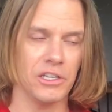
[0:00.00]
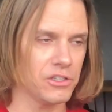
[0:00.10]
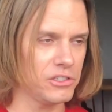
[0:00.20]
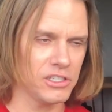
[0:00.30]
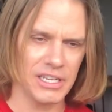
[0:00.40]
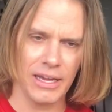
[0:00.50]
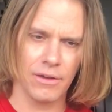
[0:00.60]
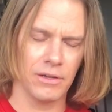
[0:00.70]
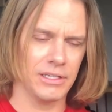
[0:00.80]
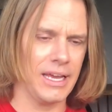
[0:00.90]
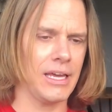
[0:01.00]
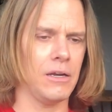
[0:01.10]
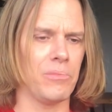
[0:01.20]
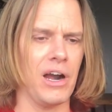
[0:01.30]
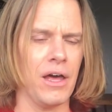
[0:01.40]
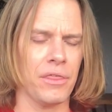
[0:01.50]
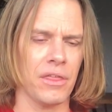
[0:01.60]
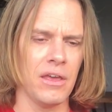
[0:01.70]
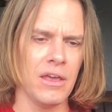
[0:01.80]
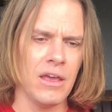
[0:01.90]
So just take in a breath,
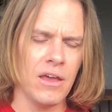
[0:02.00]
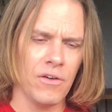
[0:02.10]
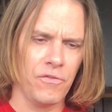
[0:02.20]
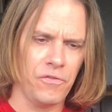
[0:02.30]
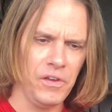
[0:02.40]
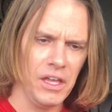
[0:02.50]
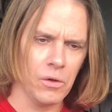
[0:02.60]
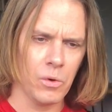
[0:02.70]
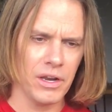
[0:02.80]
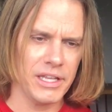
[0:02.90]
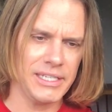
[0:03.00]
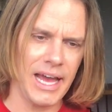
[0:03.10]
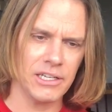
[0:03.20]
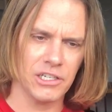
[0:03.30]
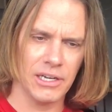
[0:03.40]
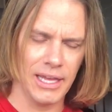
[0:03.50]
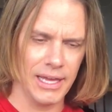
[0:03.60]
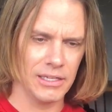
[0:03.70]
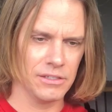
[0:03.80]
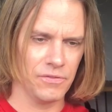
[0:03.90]
feel where the tension
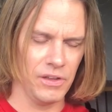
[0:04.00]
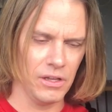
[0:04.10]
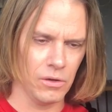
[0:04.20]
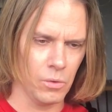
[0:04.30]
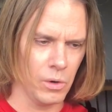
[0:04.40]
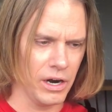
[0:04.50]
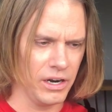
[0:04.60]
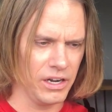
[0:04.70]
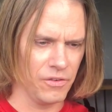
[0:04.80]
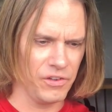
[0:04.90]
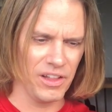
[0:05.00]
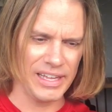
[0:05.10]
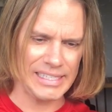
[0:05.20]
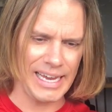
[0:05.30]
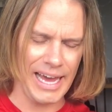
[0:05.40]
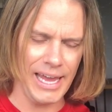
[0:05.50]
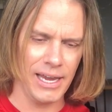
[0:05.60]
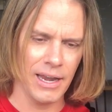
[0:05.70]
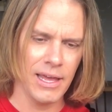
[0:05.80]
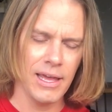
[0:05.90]
is, feel where you're feeling
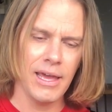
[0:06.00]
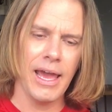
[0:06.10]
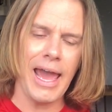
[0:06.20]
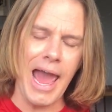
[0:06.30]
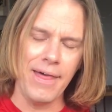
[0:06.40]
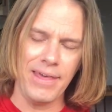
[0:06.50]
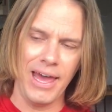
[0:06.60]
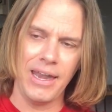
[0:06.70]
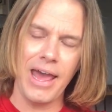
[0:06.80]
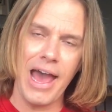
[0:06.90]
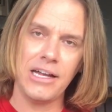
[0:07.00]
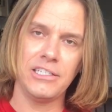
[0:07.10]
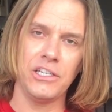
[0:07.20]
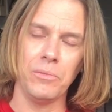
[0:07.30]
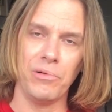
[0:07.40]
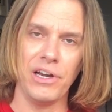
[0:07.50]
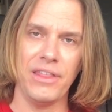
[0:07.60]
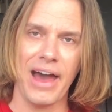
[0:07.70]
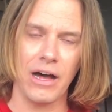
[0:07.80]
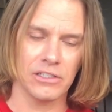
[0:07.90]
tight, and then as you breathe
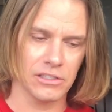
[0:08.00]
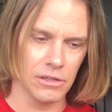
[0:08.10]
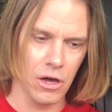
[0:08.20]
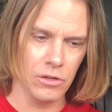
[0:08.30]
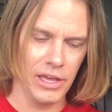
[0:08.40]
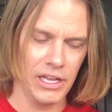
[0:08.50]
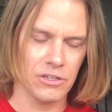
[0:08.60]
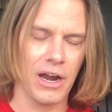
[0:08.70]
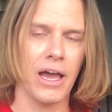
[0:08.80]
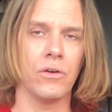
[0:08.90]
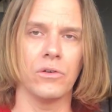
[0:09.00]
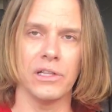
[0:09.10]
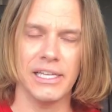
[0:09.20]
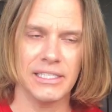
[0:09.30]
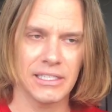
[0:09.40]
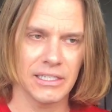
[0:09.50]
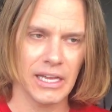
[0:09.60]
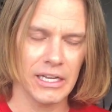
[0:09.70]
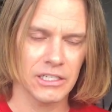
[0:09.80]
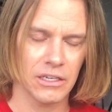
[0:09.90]
out slowly, try and release the
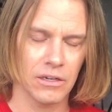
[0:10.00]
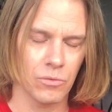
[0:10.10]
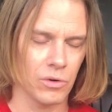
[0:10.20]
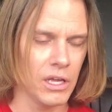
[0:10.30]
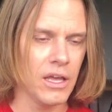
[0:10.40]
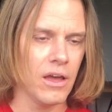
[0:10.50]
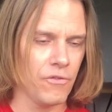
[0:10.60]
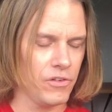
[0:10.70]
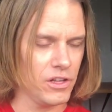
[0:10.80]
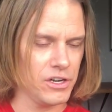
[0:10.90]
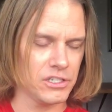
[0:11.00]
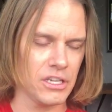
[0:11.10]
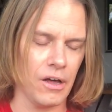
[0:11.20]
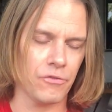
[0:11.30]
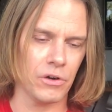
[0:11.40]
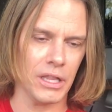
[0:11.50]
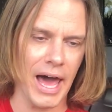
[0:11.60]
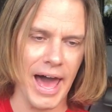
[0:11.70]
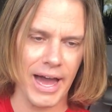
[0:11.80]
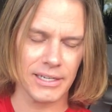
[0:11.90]
tension, feel yourself
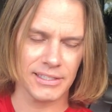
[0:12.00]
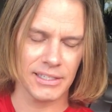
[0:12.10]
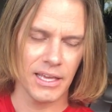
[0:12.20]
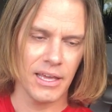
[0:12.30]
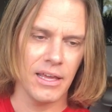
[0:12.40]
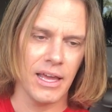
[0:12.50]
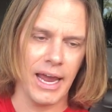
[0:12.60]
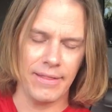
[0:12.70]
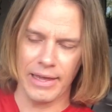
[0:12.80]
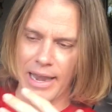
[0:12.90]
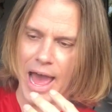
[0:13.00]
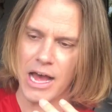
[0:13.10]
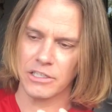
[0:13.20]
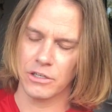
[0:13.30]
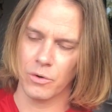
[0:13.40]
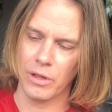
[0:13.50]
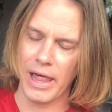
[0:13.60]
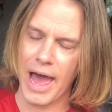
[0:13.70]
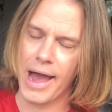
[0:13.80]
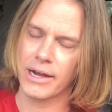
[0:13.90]
relax, and then as you
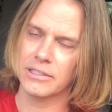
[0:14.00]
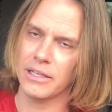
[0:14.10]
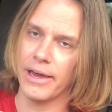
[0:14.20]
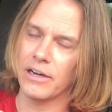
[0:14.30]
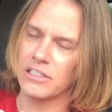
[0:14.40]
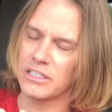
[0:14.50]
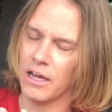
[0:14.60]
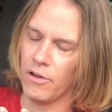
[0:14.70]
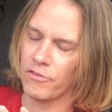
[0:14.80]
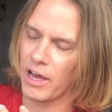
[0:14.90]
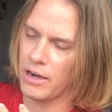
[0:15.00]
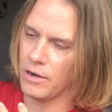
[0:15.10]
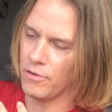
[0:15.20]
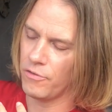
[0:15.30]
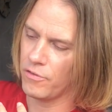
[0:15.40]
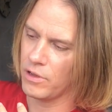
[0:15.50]
relax, let yourself kind of